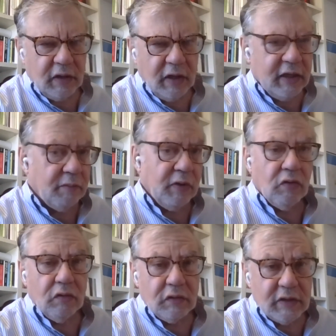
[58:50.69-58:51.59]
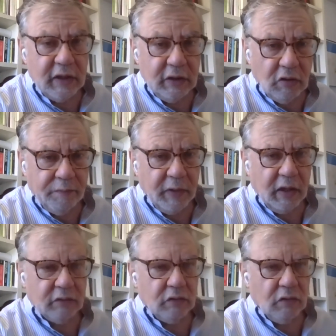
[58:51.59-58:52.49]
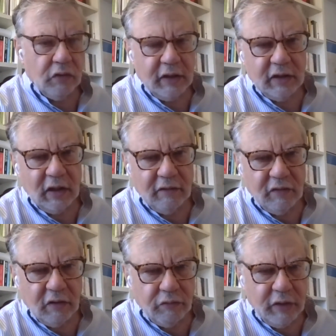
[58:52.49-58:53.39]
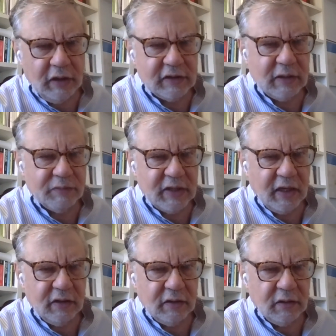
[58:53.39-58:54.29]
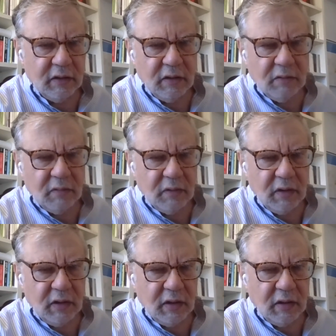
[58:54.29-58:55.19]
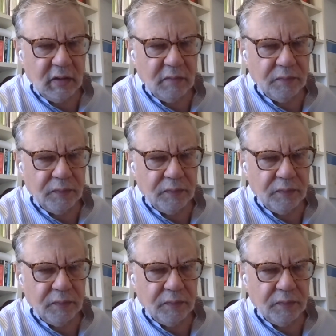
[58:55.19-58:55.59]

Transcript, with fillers: either because they drop out or they deliver a really substandard uh,